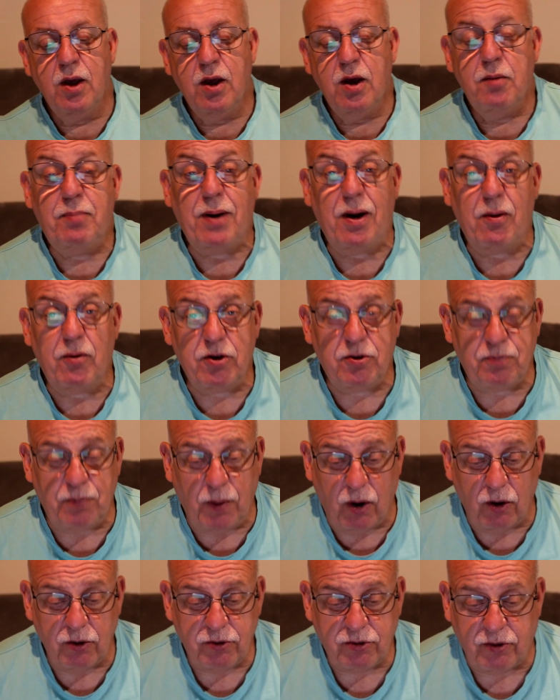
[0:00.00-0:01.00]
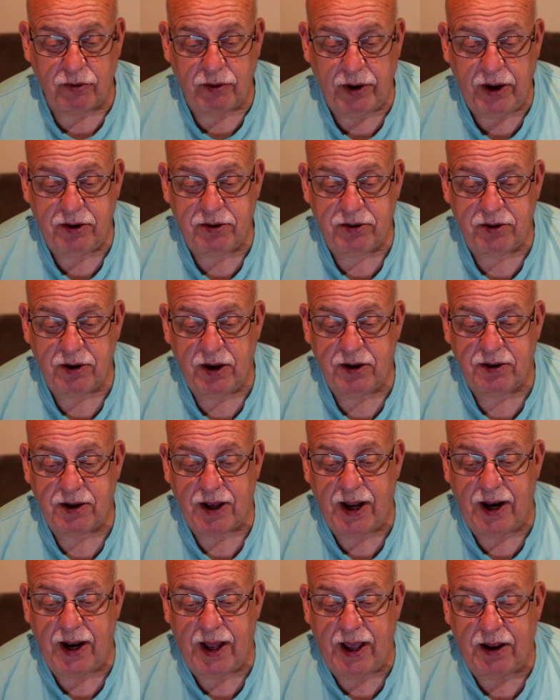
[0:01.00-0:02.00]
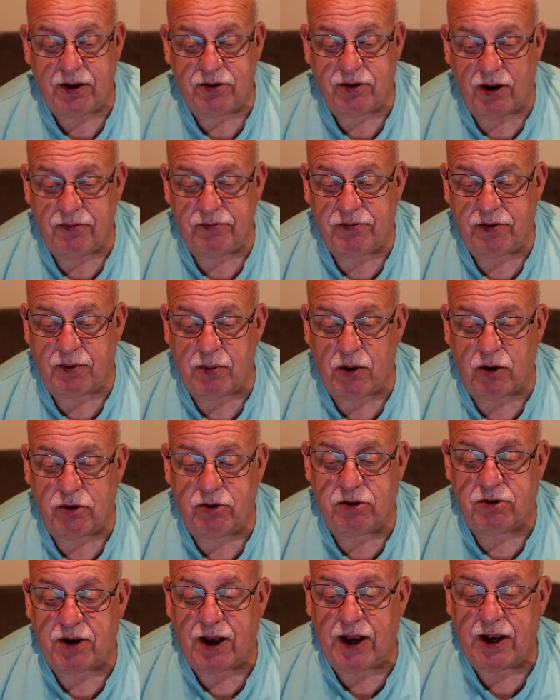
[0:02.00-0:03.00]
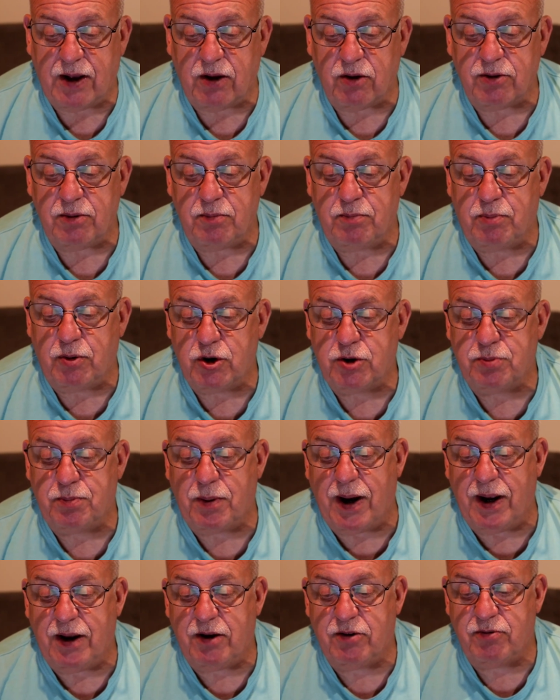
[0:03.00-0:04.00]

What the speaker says: Power Sports Grease is excellent for motorcycles and push bikes,